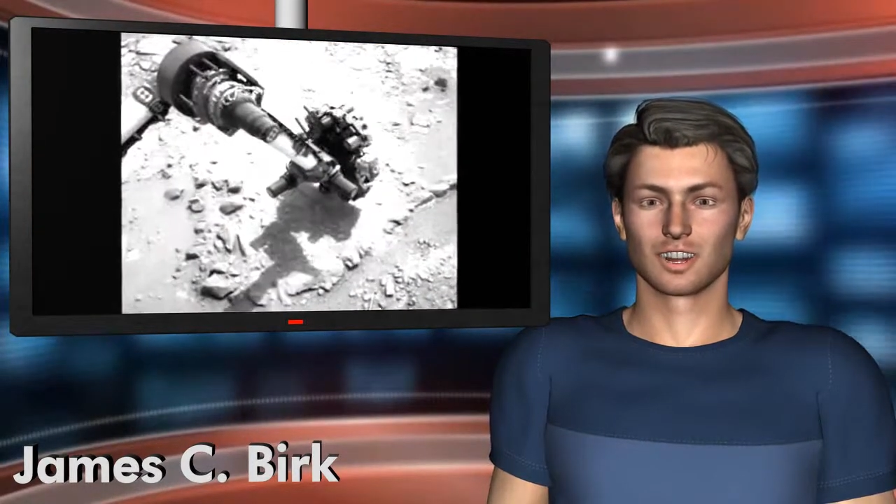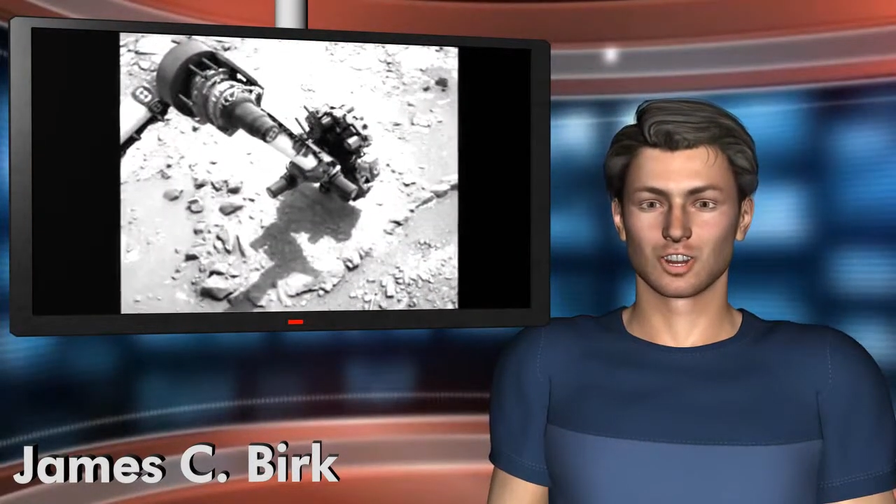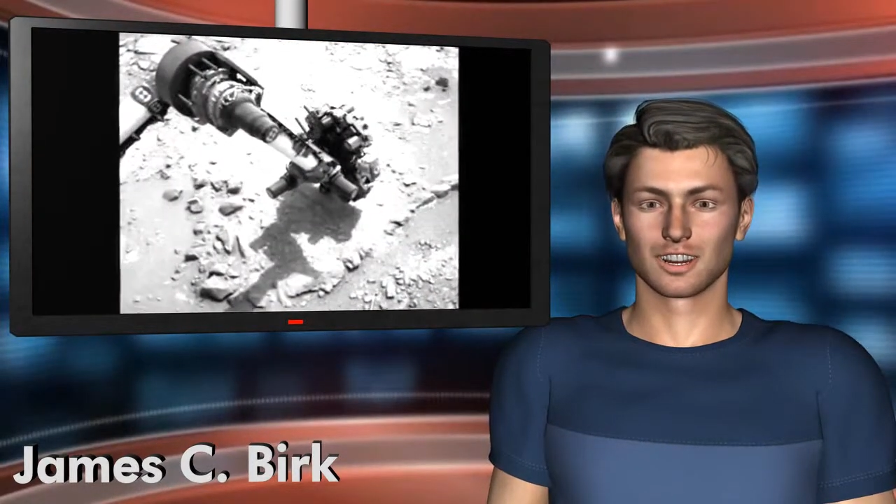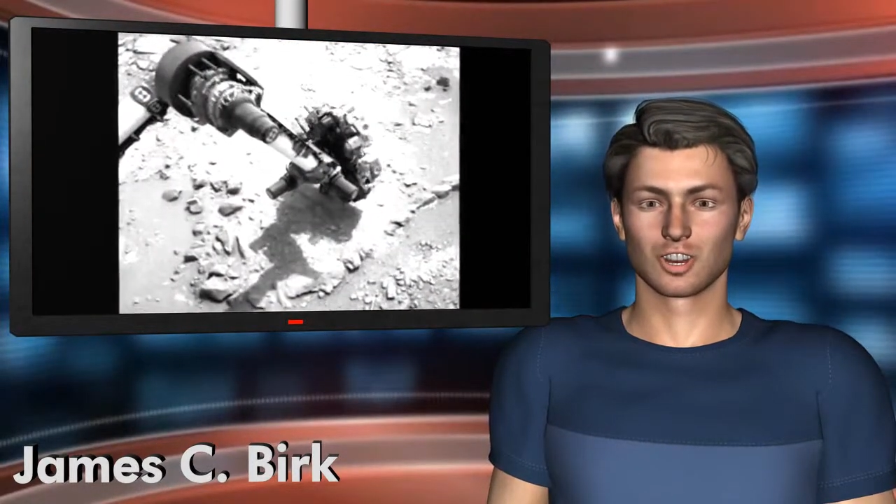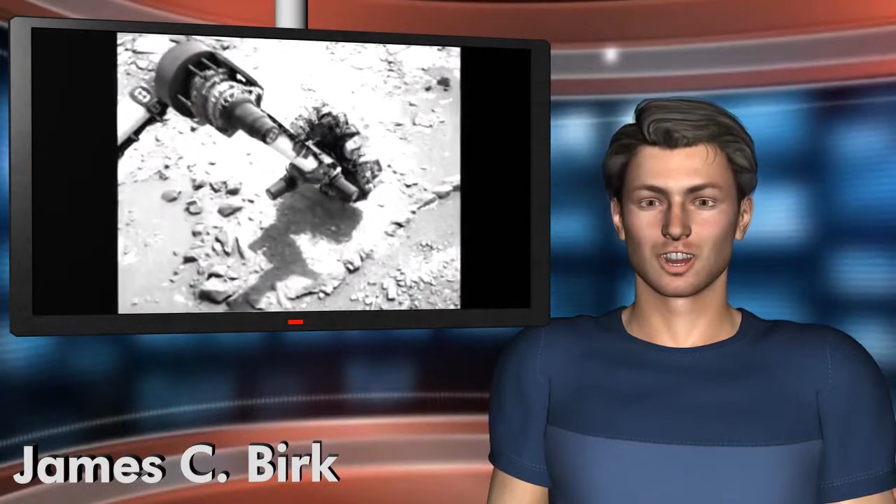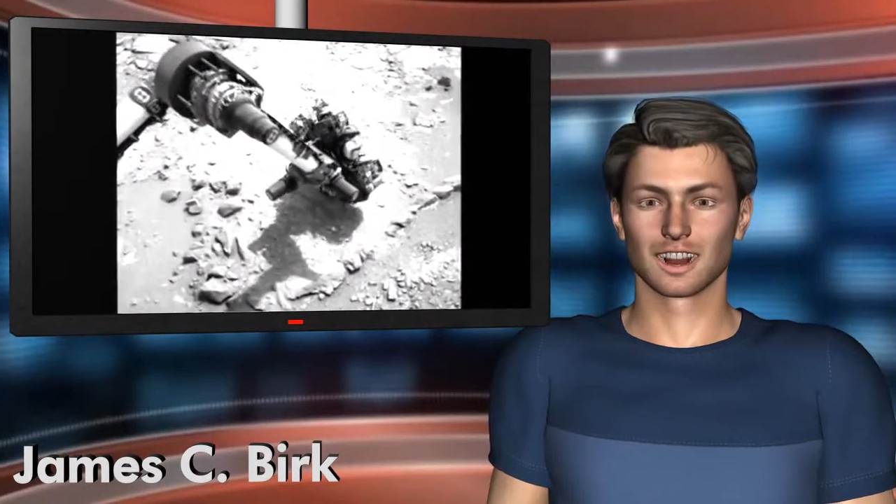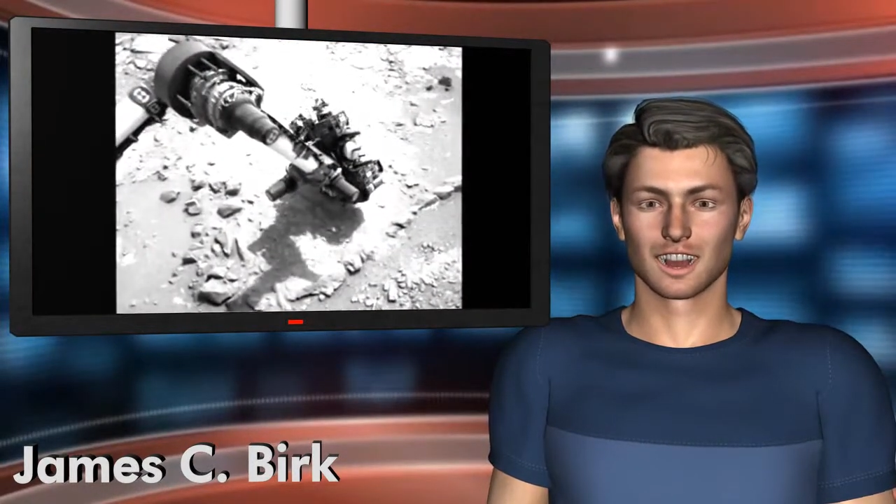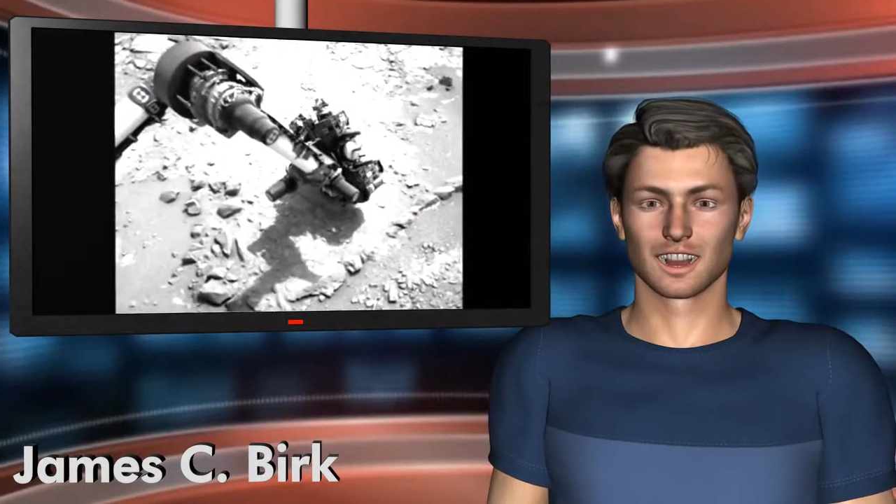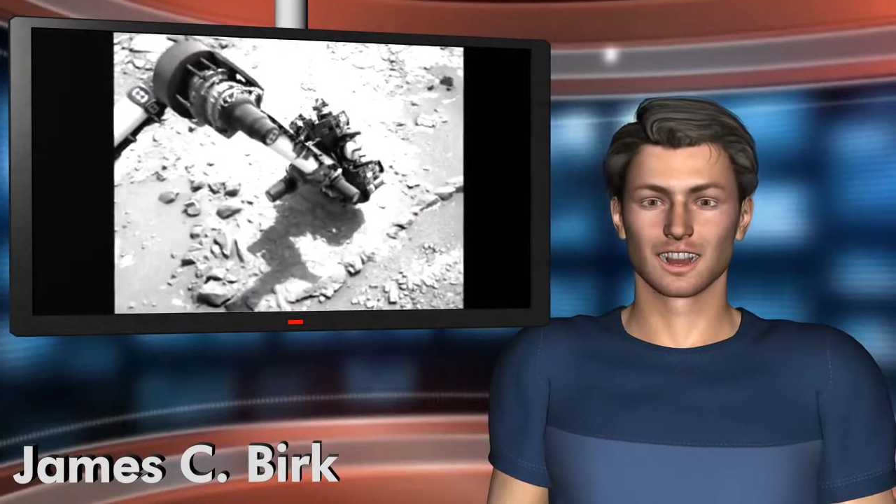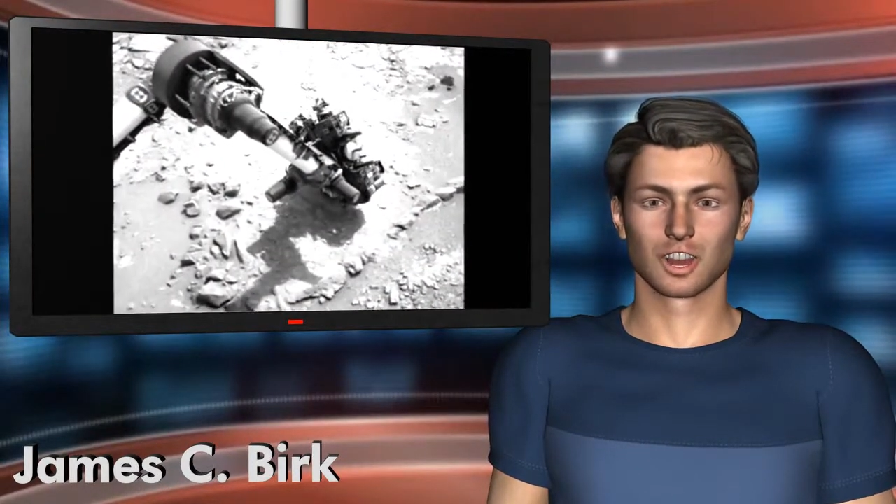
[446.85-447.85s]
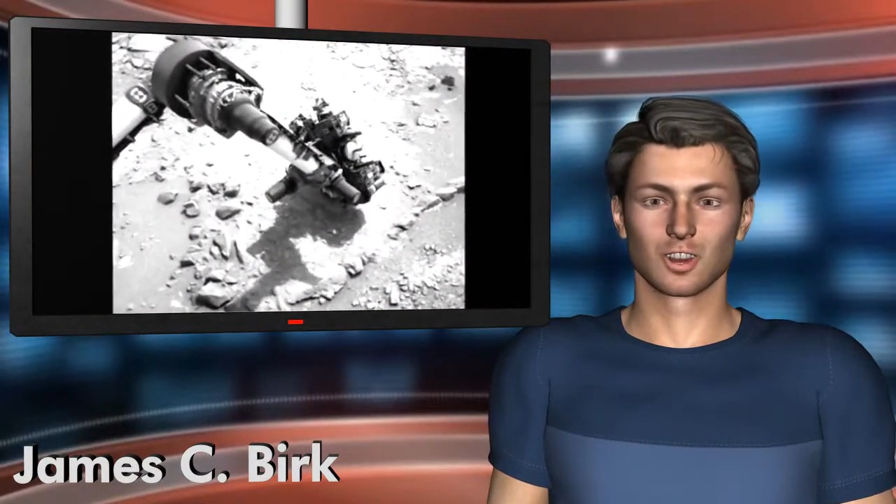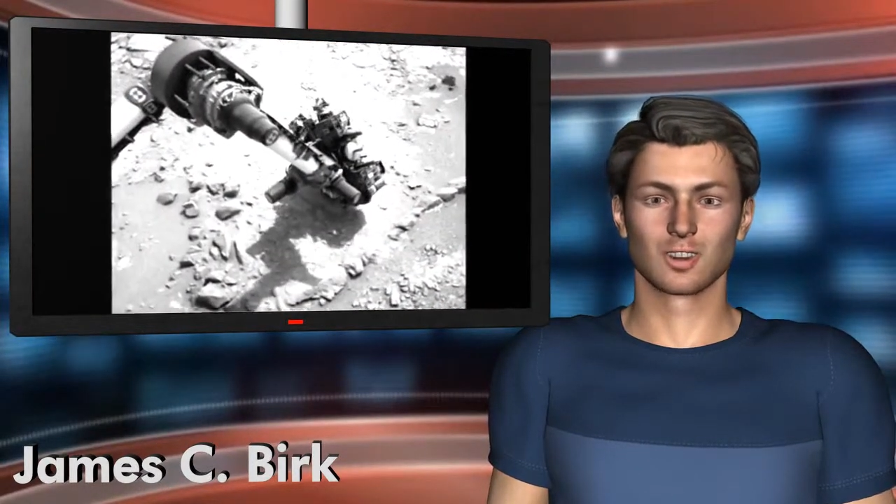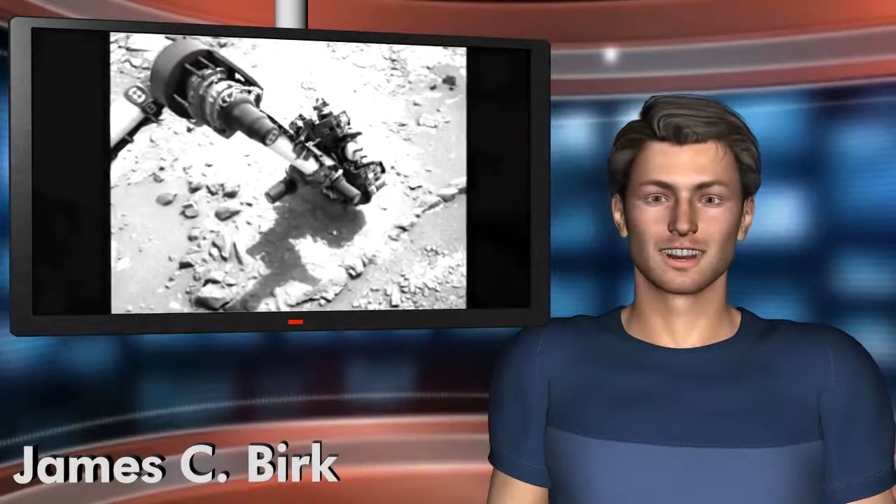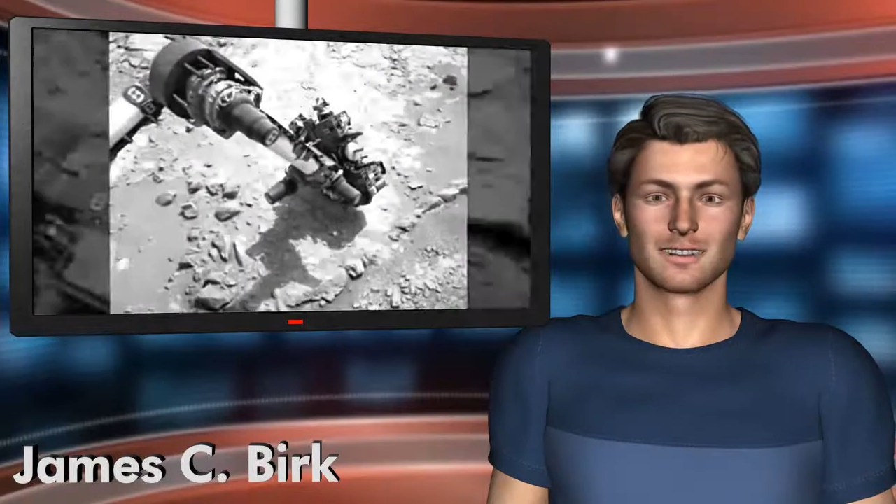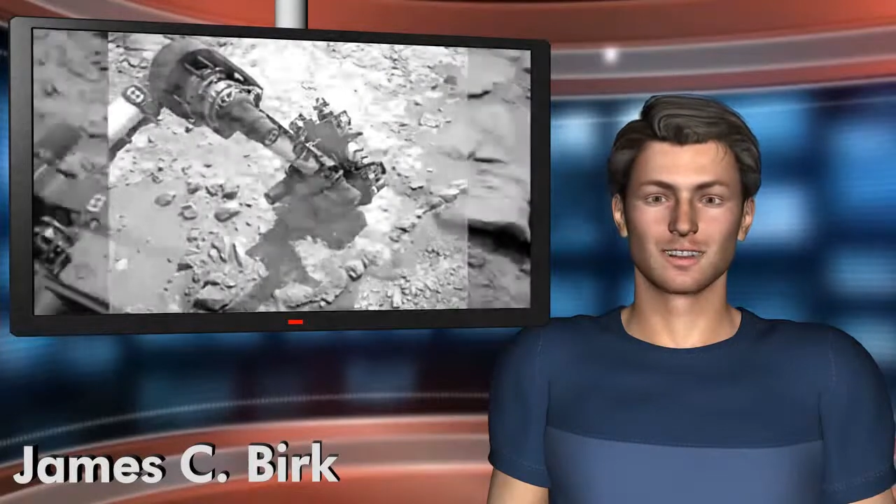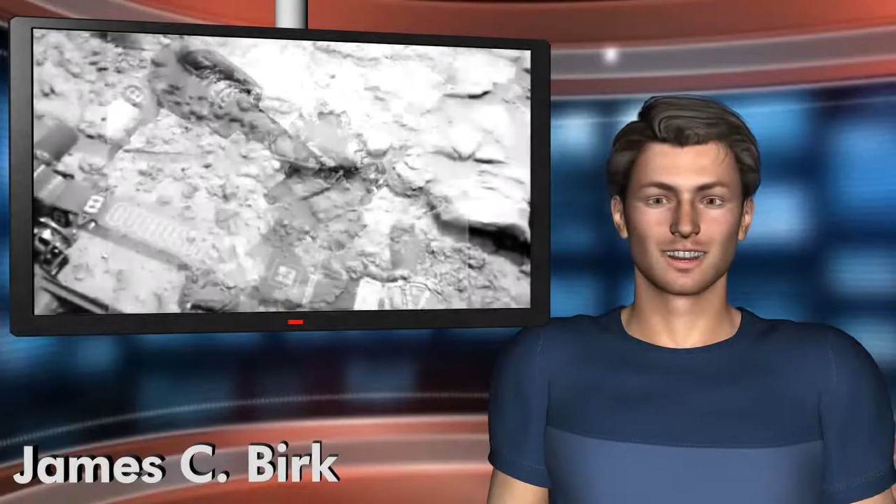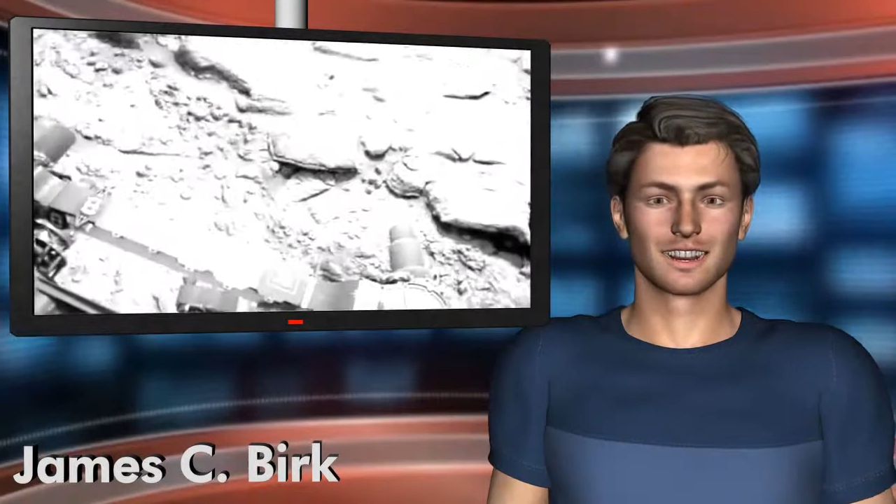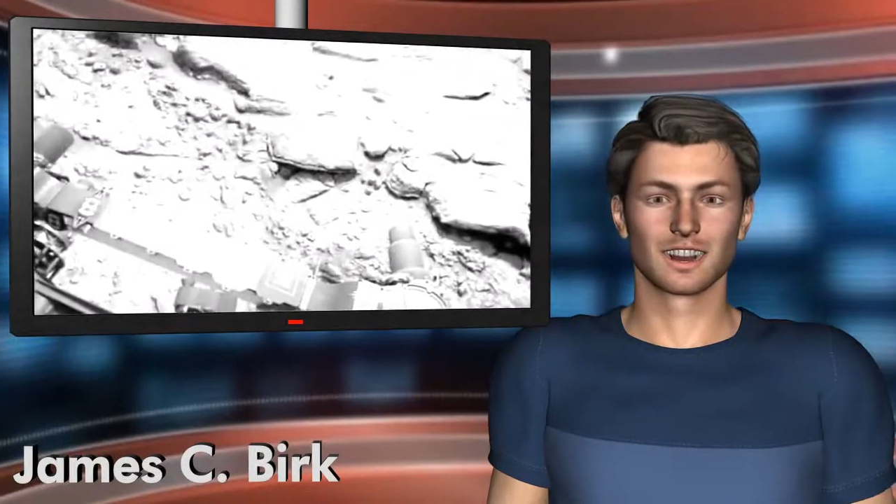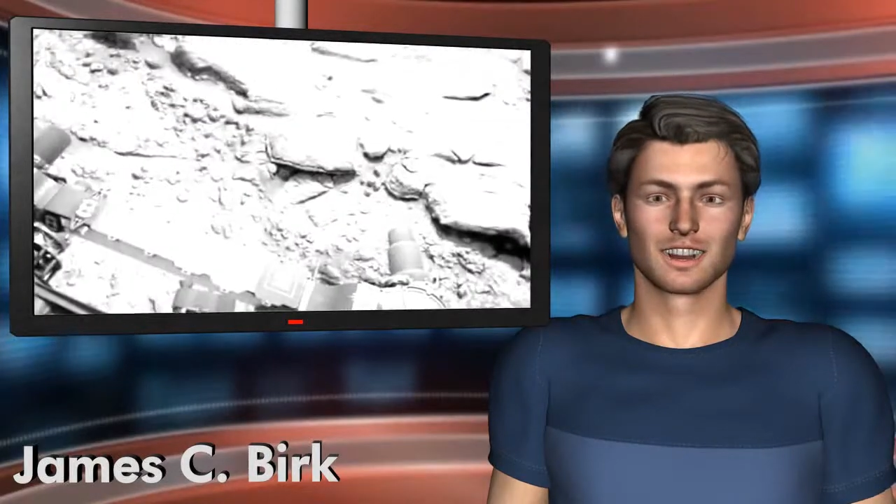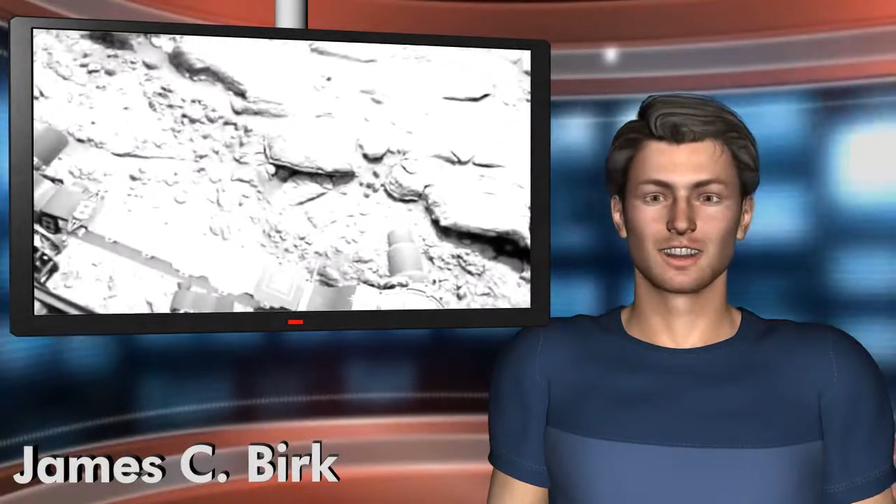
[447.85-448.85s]
clues to a long-ago wet
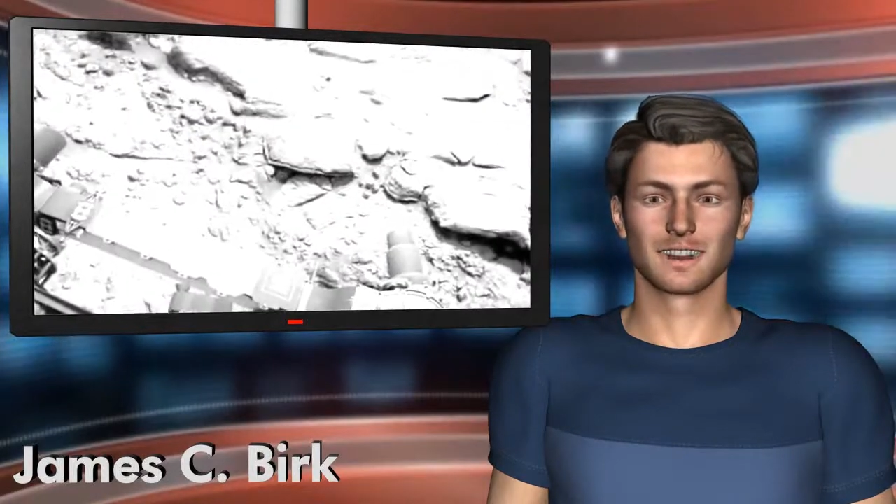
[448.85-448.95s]
period on